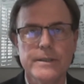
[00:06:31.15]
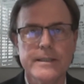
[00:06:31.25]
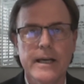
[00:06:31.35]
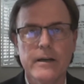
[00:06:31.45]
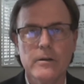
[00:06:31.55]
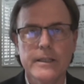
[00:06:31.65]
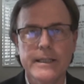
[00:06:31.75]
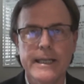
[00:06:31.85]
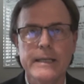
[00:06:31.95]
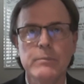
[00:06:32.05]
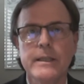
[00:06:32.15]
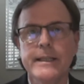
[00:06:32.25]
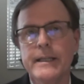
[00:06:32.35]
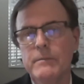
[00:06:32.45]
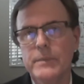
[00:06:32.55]
It's not only
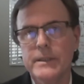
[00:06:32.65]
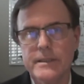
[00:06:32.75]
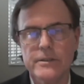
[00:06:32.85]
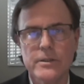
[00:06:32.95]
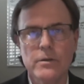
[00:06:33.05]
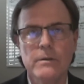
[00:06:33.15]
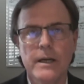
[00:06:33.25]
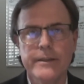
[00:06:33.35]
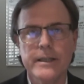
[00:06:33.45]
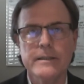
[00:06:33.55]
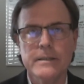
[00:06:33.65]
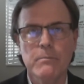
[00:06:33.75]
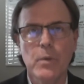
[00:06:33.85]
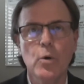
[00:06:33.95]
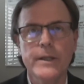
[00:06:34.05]
enabling them, but it's also, I think, it's
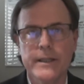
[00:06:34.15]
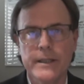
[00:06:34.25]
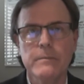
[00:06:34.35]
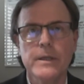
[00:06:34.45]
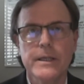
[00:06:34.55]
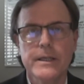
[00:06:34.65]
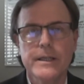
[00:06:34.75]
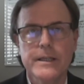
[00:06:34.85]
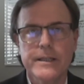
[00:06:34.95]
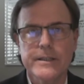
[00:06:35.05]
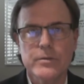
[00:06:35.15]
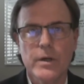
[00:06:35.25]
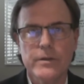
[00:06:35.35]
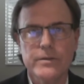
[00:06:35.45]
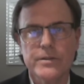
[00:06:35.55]
emboldening them as
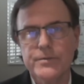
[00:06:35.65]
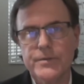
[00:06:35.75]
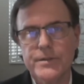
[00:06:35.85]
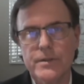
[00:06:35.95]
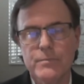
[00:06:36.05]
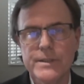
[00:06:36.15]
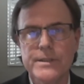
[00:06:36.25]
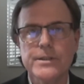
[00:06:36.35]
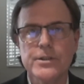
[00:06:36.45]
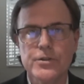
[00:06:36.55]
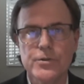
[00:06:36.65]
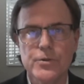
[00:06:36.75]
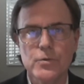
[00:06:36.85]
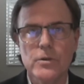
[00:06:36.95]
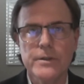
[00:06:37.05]
well too. So business as
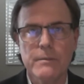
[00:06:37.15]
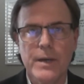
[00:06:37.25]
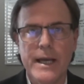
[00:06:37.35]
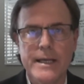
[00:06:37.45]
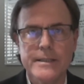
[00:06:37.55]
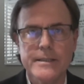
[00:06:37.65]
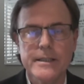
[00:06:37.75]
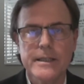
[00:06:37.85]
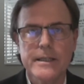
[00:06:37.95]
usual in the past